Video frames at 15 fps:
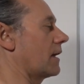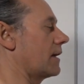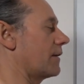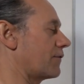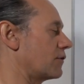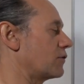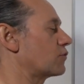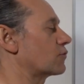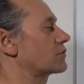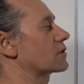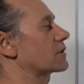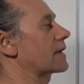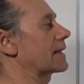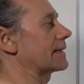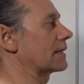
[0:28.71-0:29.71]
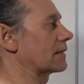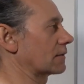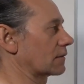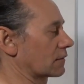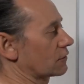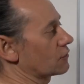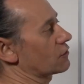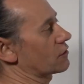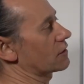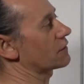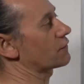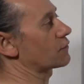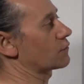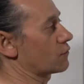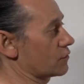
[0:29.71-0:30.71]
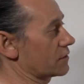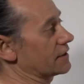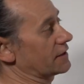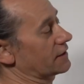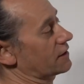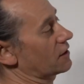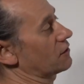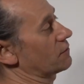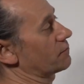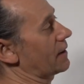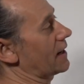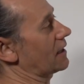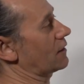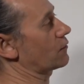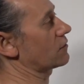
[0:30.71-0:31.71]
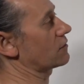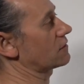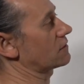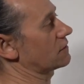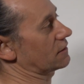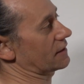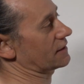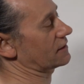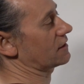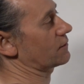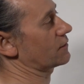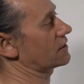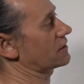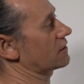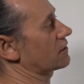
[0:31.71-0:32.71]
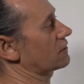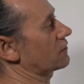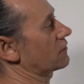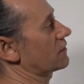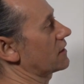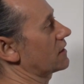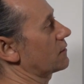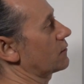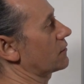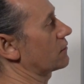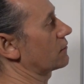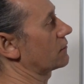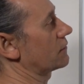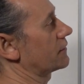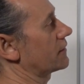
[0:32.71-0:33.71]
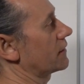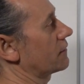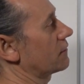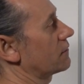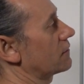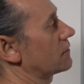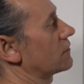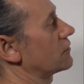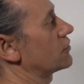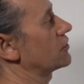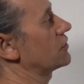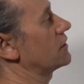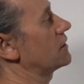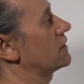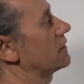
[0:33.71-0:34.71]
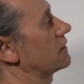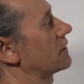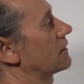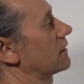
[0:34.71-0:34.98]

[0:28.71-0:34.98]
If the notes are getting lower, we need to count backwards. Let's say we start on A, we go down to G and